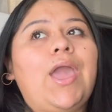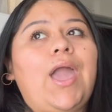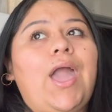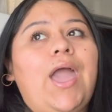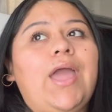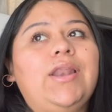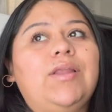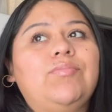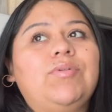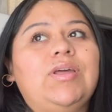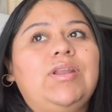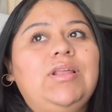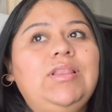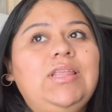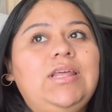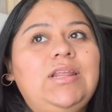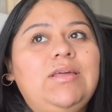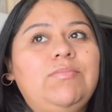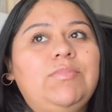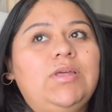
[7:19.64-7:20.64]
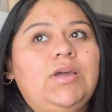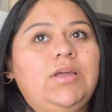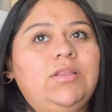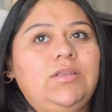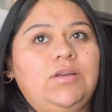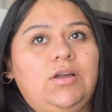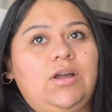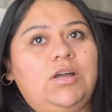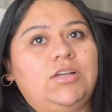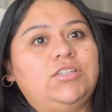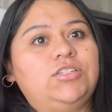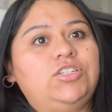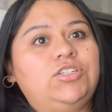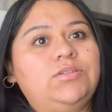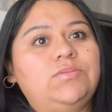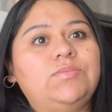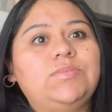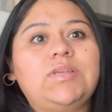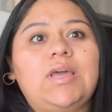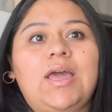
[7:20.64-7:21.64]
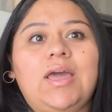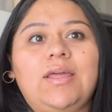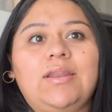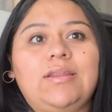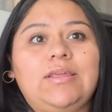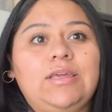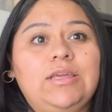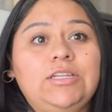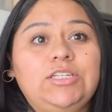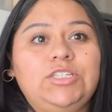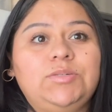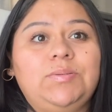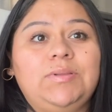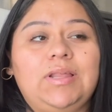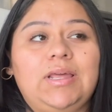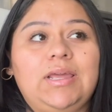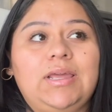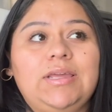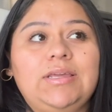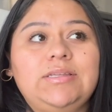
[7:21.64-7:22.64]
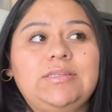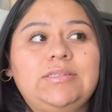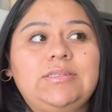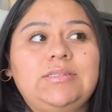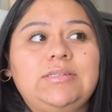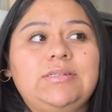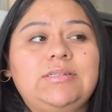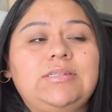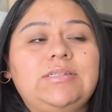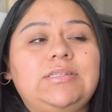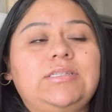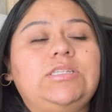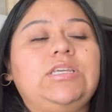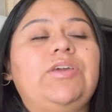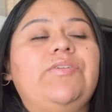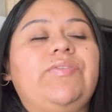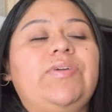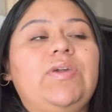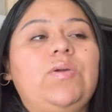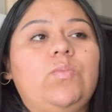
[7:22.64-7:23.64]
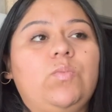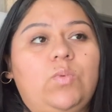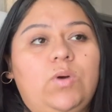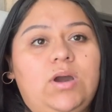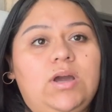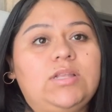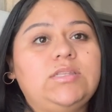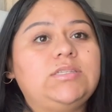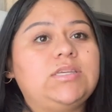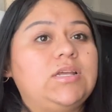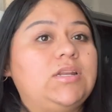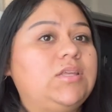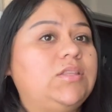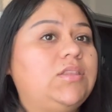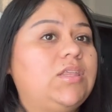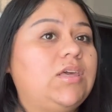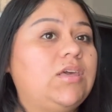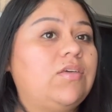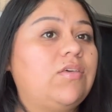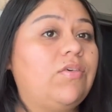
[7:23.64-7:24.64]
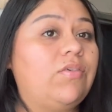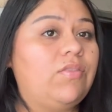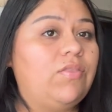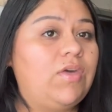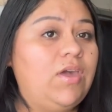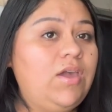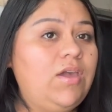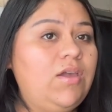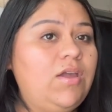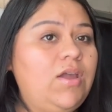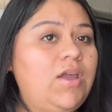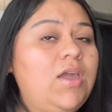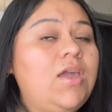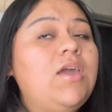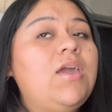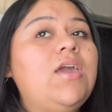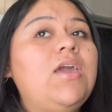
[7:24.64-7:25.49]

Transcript: and I'm gonna let him look at the costumes at each place to see if he wants anything there.